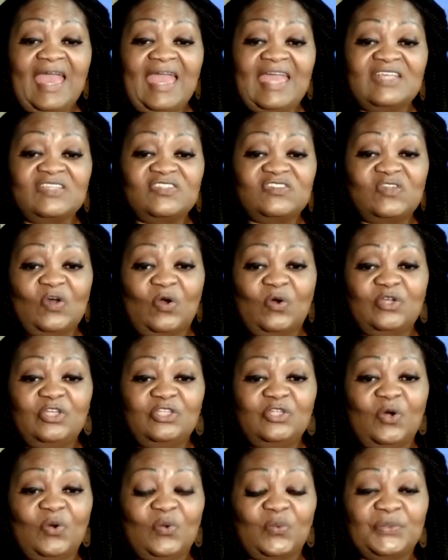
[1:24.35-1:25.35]
And so,
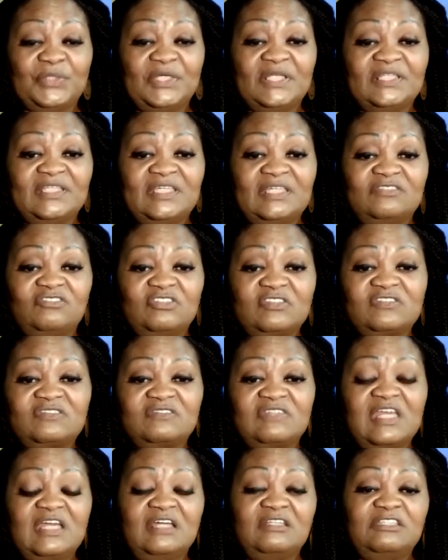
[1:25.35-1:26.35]
you know, really just
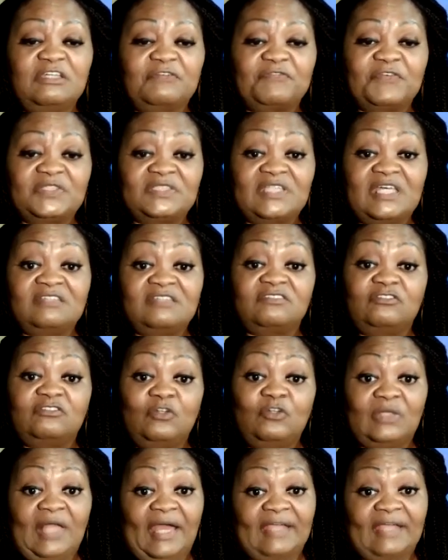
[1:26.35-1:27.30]
think of different things to do,